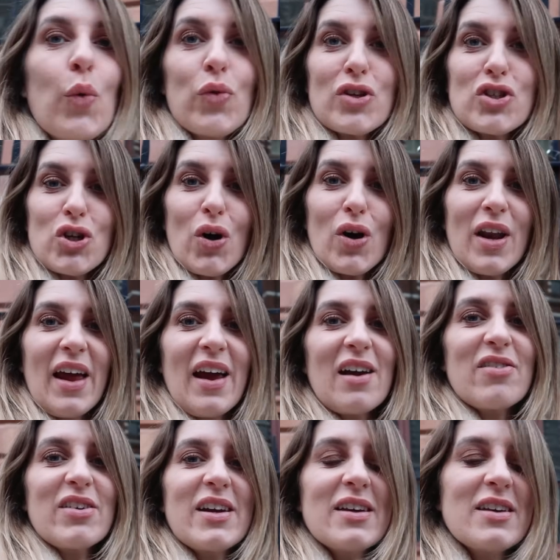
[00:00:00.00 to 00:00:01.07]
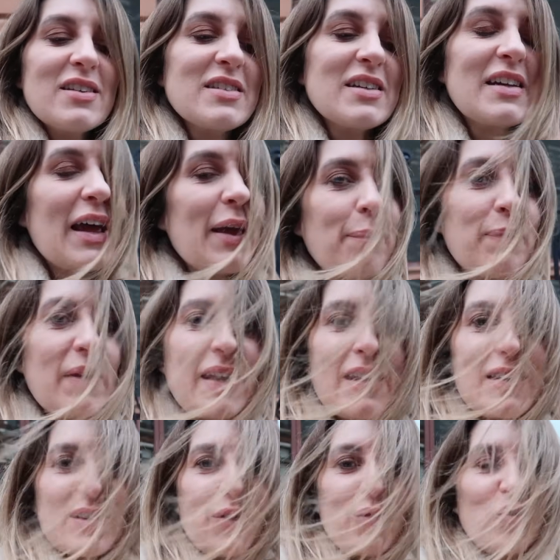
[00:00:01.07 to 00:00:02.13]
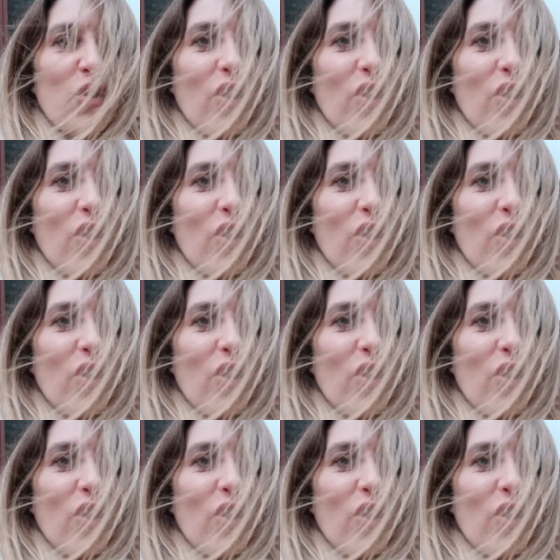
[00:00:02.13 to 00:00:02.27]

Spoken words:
all the chocolate areas, and let him pick his own